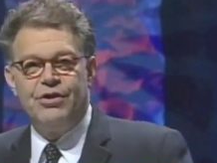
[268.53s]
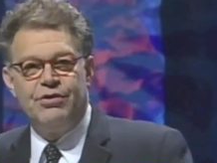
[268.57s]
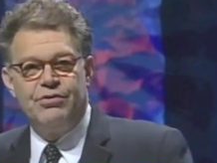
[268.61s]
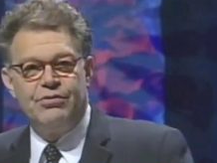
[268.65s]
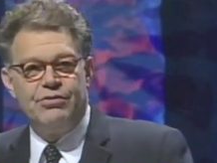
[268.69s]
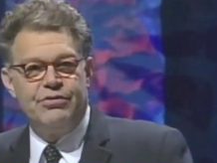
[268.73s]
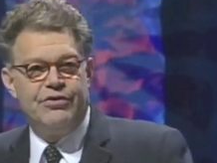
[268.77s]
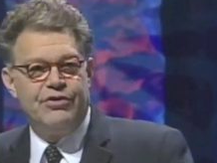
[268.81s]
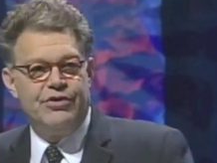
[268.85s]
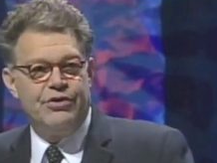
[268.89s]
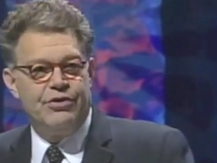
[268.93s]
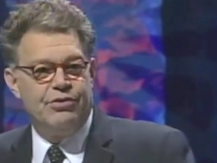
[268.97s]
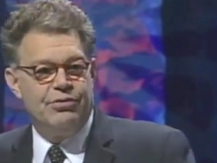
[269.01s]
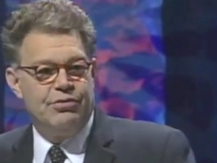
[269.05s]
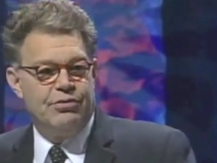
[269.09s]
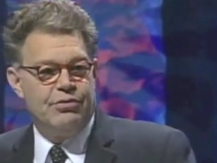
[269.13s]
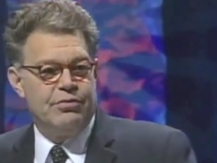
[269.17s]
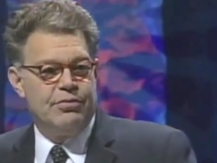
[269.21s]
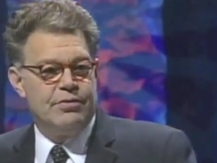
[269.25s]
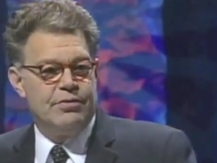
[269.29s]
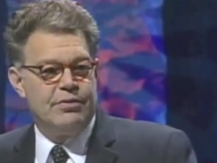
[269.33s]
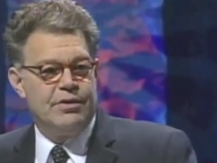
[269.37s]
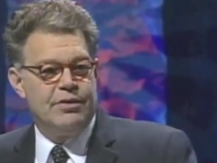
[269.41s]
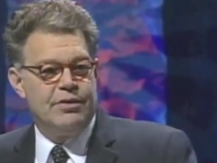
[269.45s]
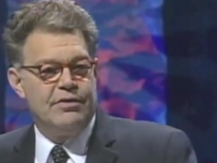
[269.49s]
you to
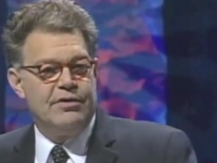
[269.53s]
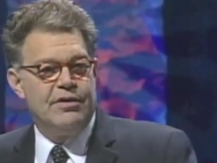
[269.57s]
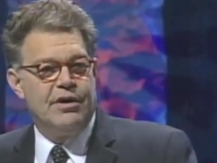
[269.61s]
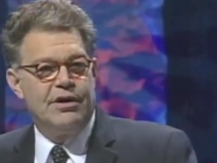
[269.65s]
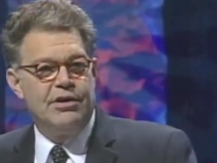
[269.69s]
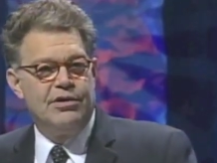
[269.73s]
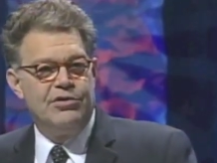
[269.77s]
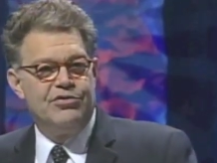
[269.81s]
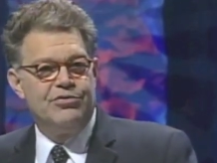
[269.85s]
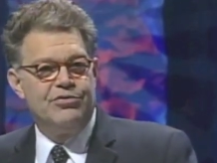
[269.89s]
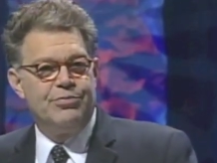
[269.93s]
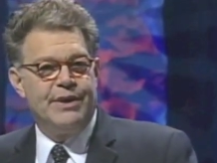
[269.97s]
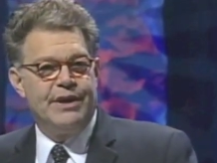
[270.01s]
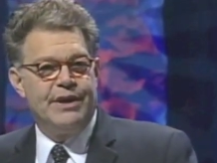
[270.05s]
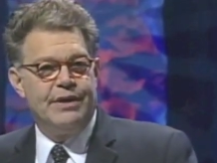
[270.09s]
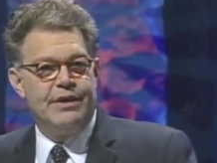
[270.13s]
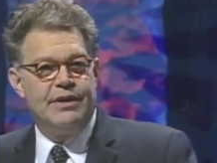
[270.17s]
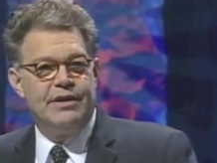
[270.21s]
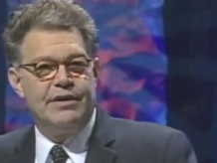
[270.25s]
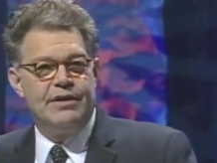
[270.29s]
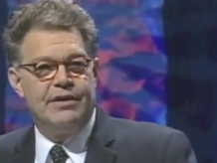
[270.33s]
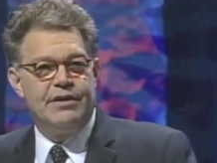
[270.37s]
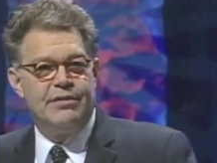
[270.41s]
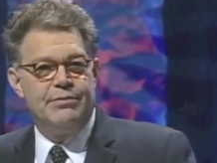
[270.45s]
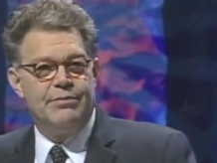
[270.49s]
indulge
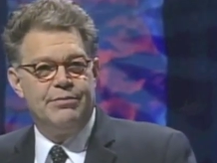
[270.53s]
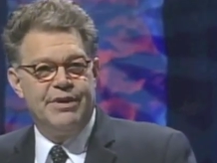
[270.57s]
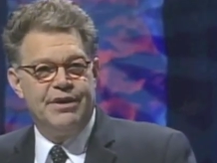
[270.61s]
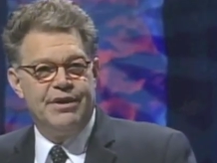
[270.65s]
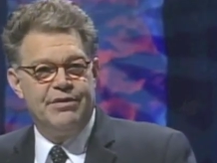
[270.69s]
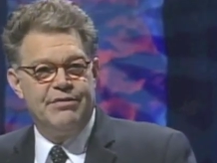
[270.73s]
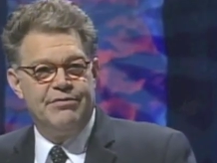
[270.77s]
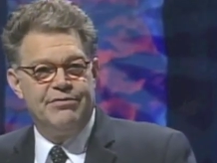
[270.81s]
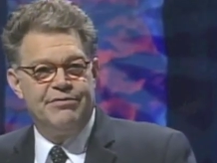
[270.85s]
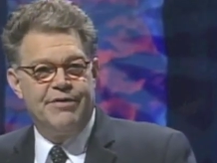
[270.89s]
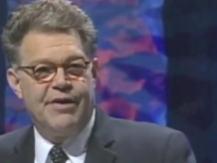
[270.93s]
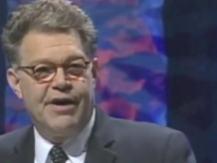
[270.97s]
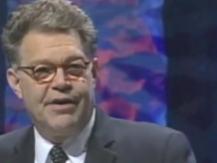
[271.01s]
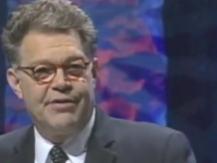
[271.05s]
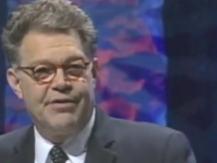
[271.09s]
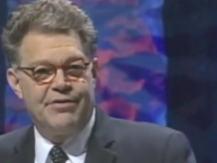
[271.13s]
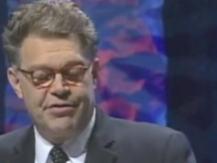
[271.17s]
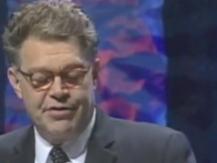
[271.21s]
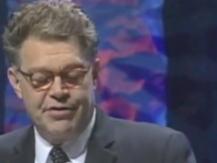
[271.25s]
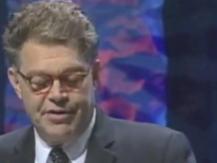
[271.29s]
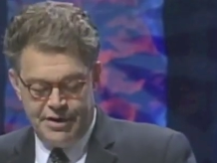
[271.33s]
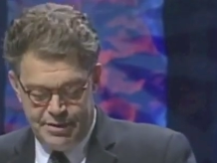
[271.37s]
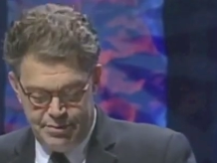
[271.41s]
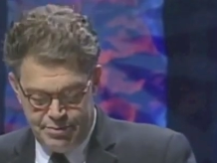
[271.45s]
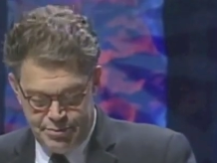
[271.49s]
me in a bit of
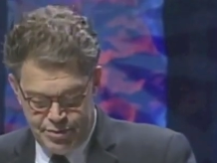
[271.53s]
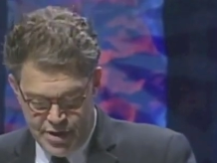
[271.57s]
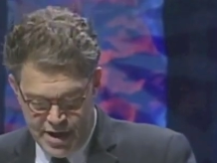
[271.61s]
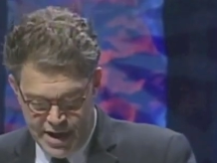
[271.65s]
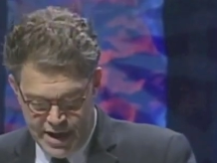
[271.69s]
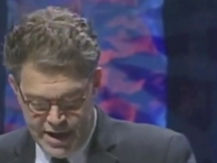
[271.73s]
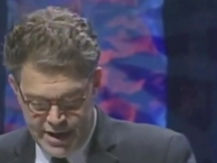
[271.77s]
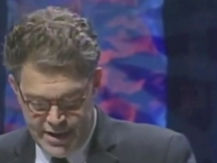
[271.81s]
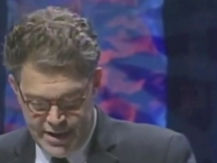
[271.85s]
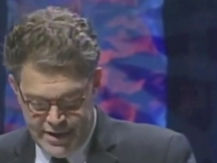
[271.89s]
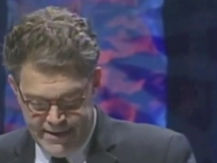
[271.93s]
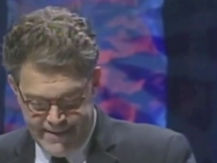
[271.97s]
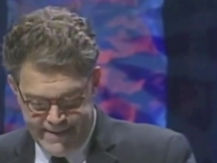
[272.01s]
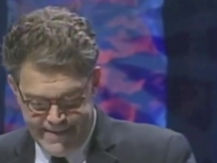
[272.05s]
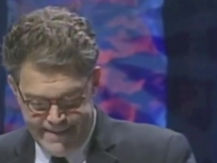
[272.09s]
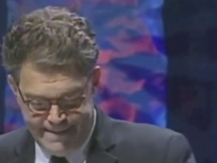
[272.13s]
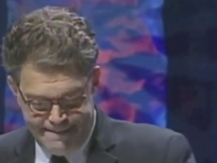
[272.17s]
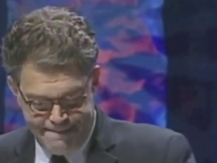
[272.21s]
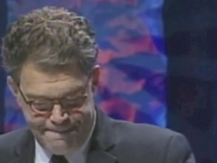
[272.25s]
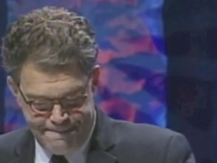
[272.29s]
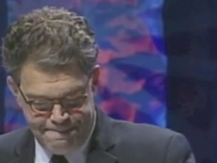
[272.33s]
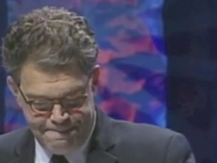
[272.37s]
fatherly pride here.